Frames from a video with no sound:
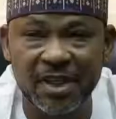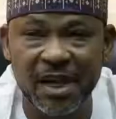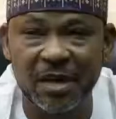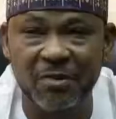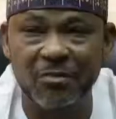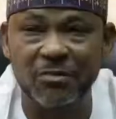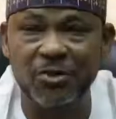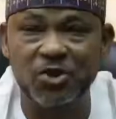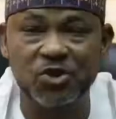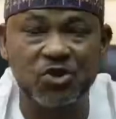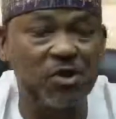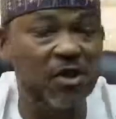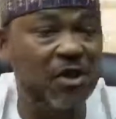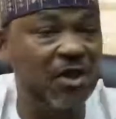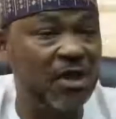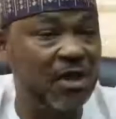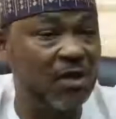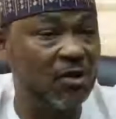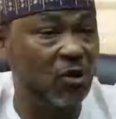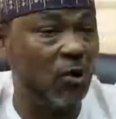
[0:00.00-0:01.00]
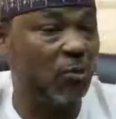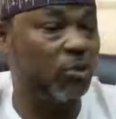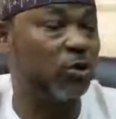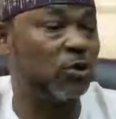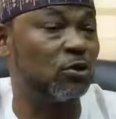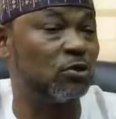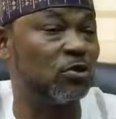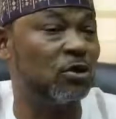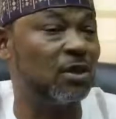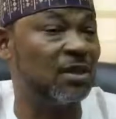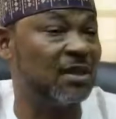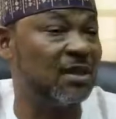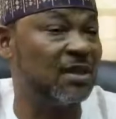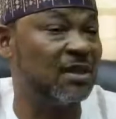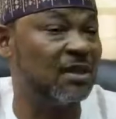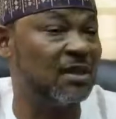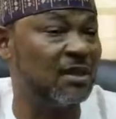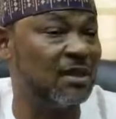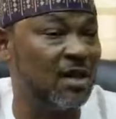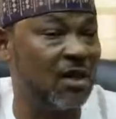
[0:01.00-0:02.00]
them training
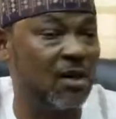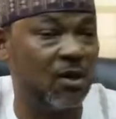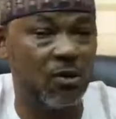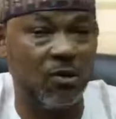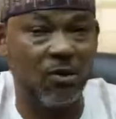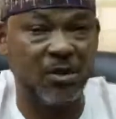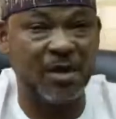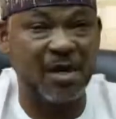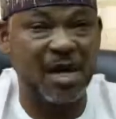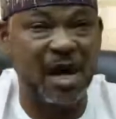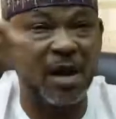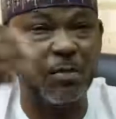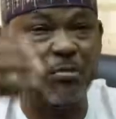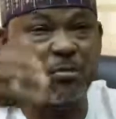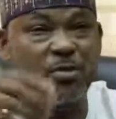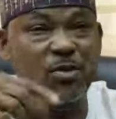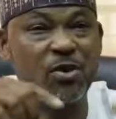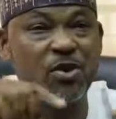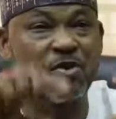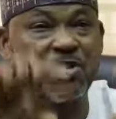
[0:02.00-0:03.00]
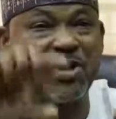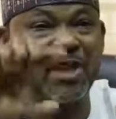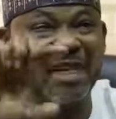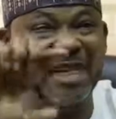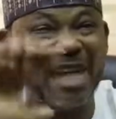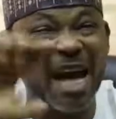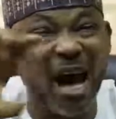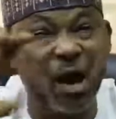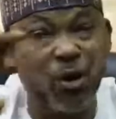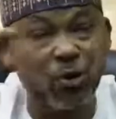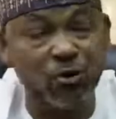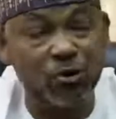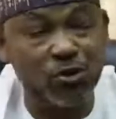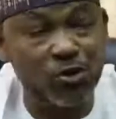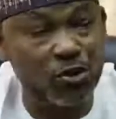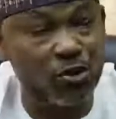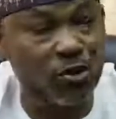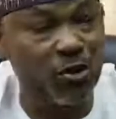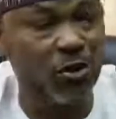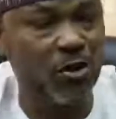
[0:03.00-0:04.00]
opportunities under
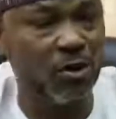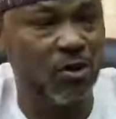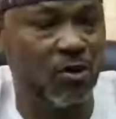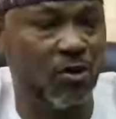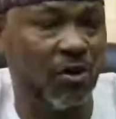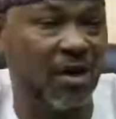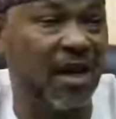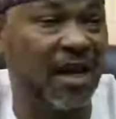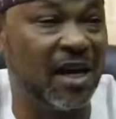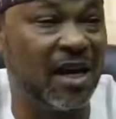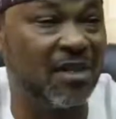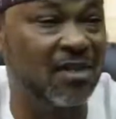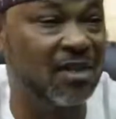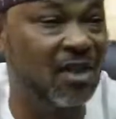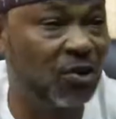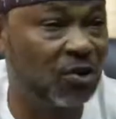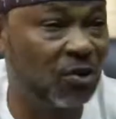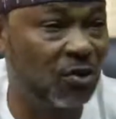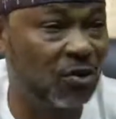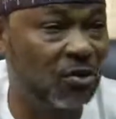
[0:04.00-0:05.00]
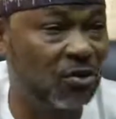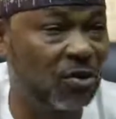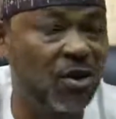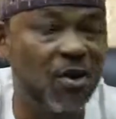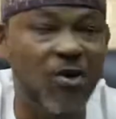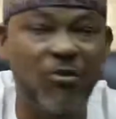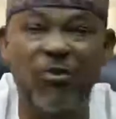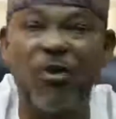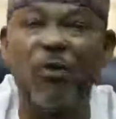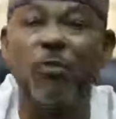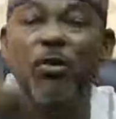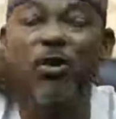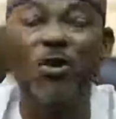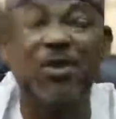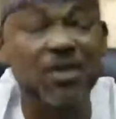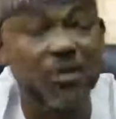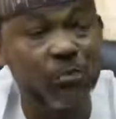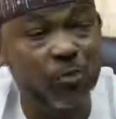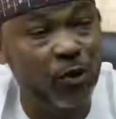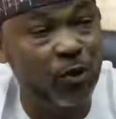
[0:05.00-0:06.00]
renowned organizations for
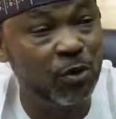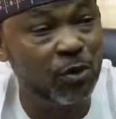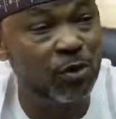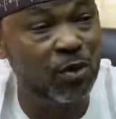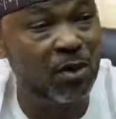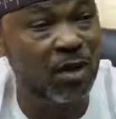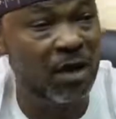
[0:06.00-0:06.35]
possible